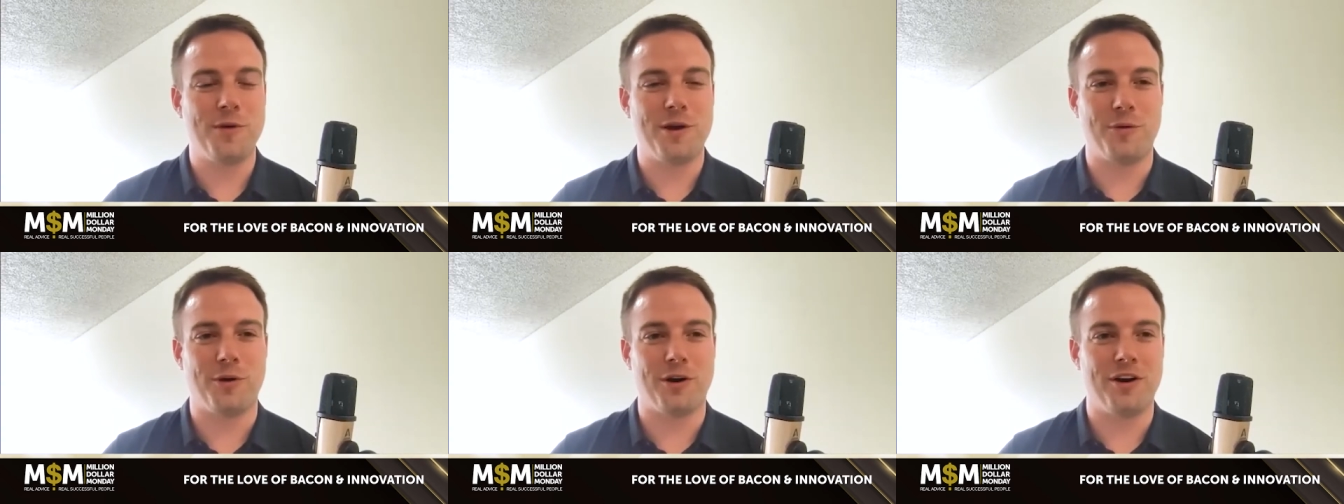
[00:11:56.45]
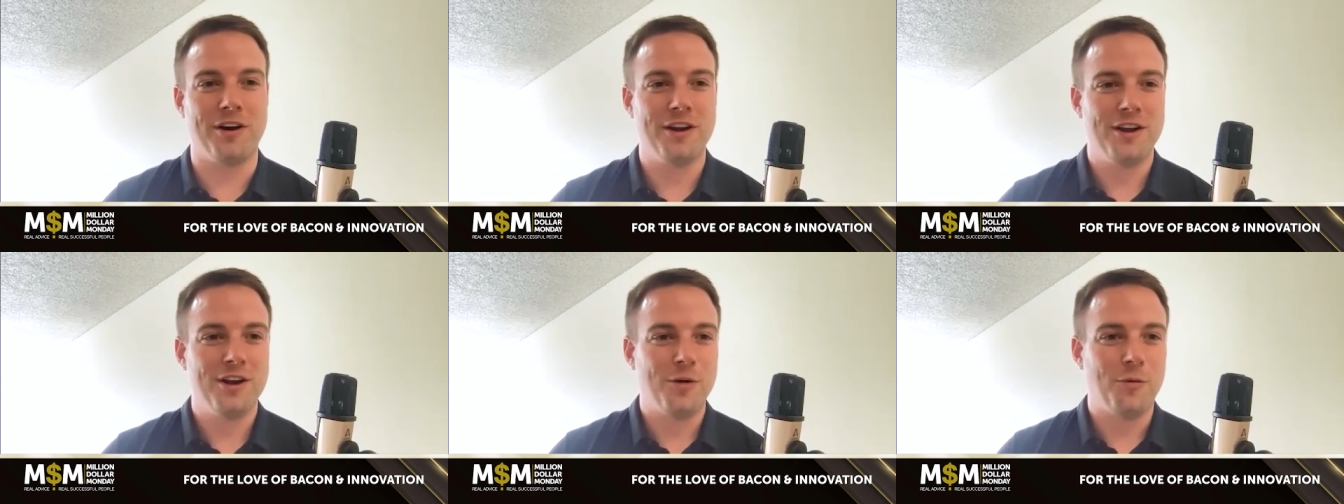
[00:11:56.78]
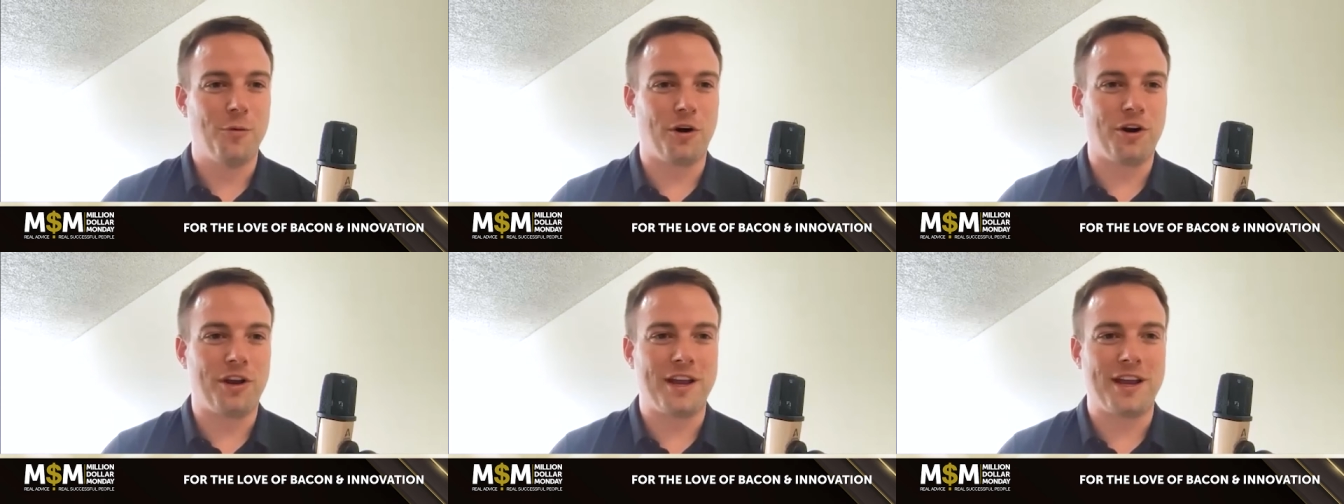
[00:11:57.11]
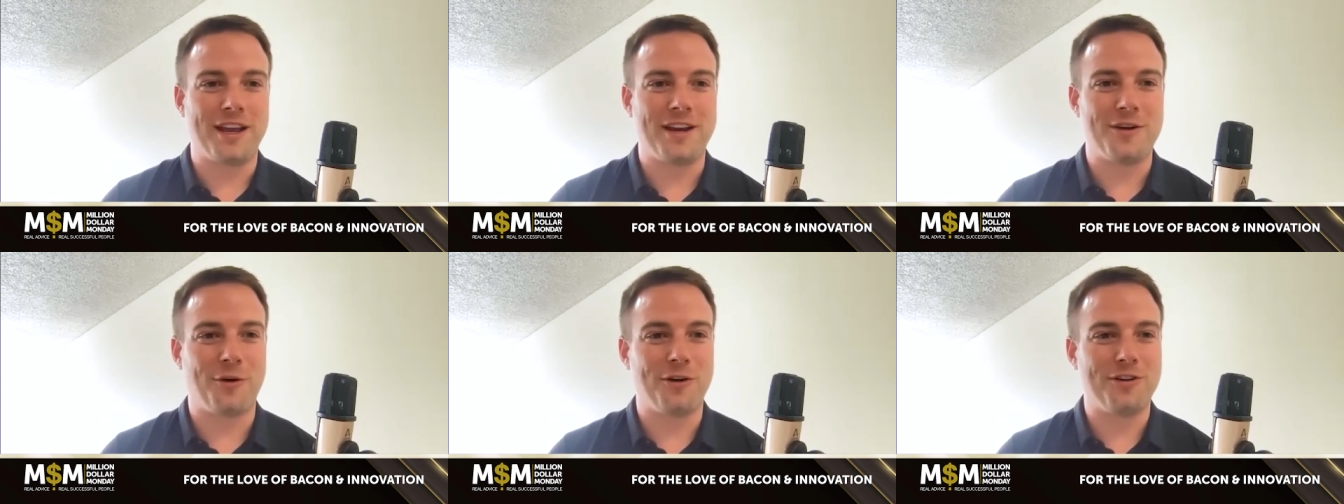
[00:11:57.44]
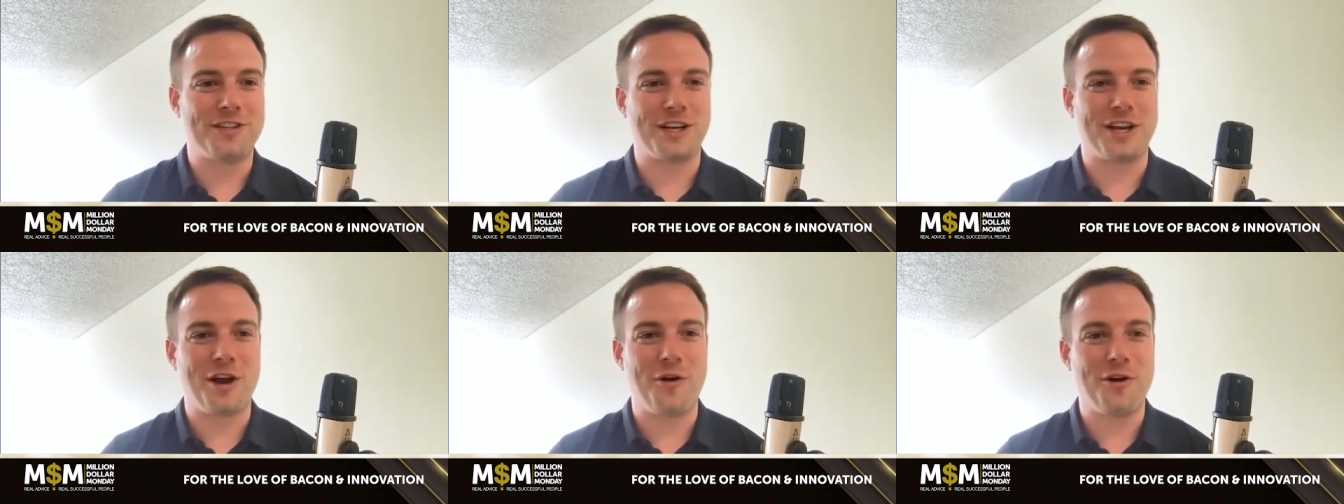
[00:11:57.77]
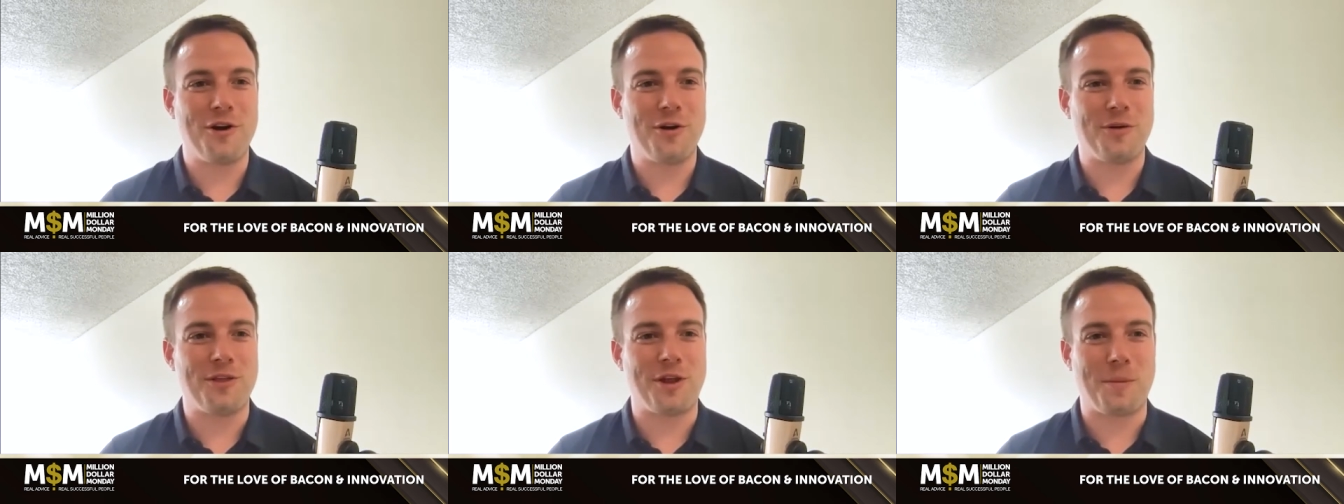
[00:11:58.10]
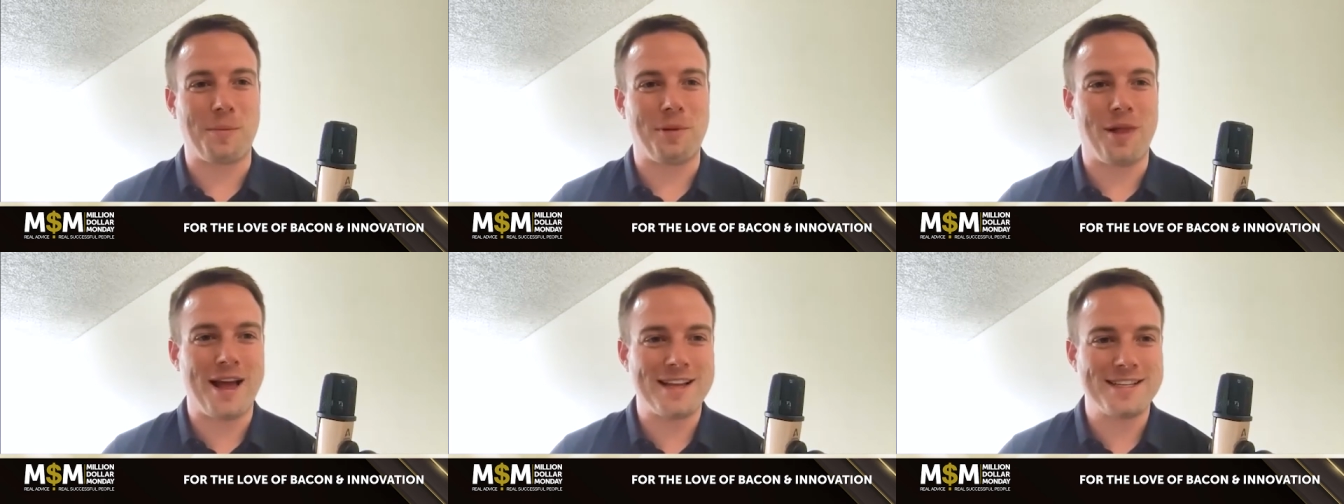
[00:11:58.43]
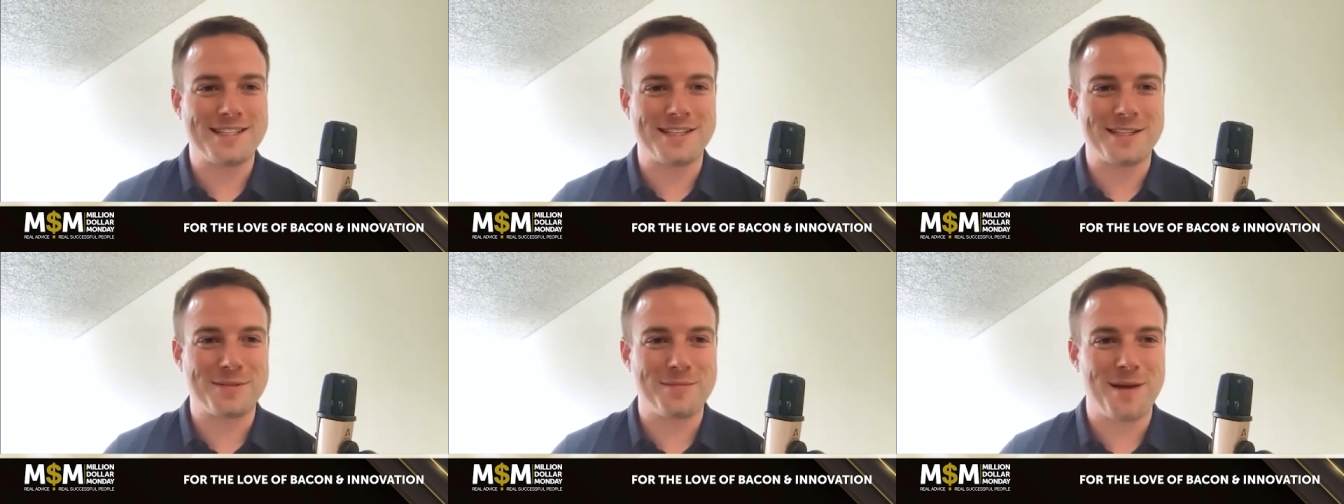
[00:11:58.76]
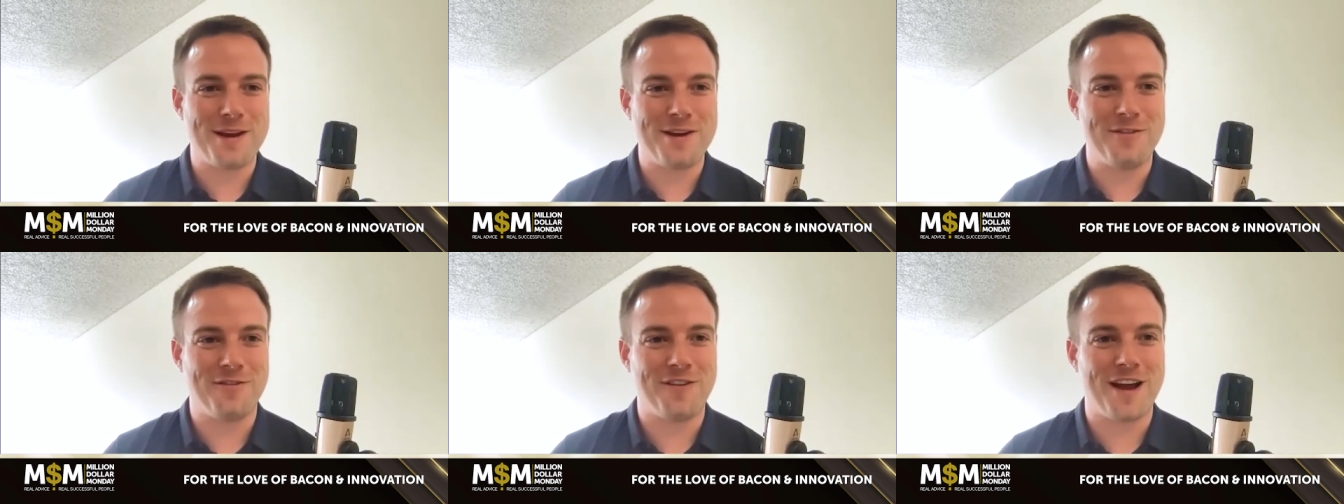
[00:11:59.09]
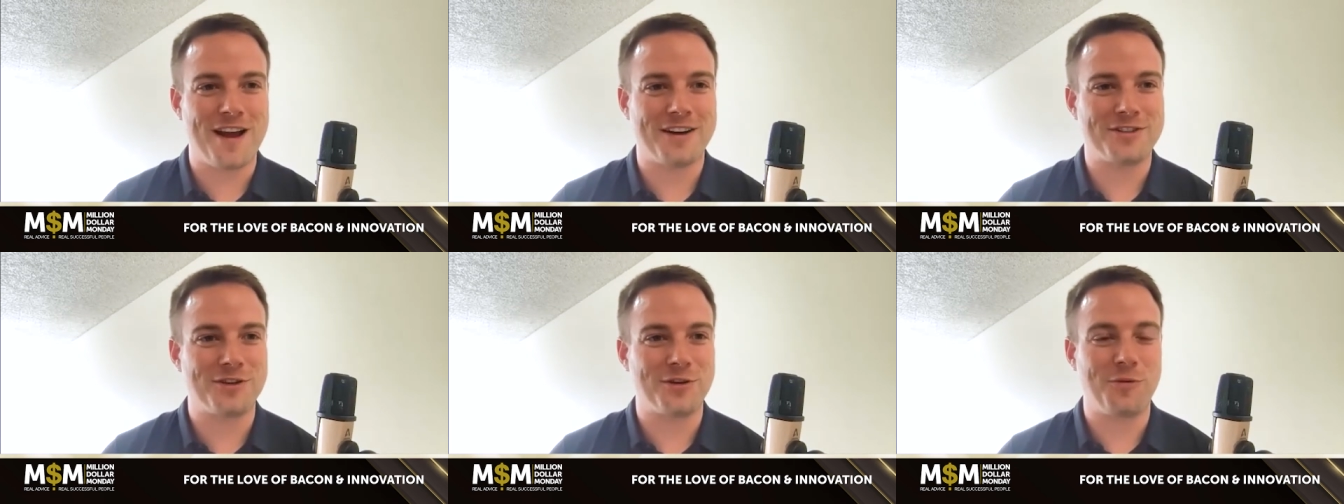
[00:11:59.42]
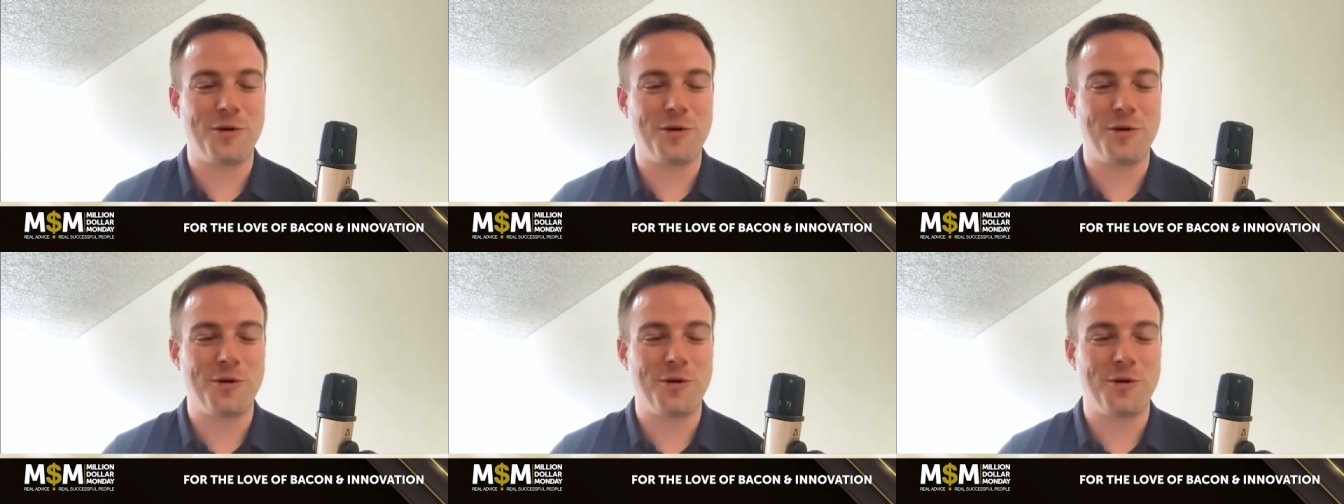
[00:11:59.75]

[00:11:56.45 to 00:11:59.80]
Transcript: We were working in North Dakota with our plastics manufacturer.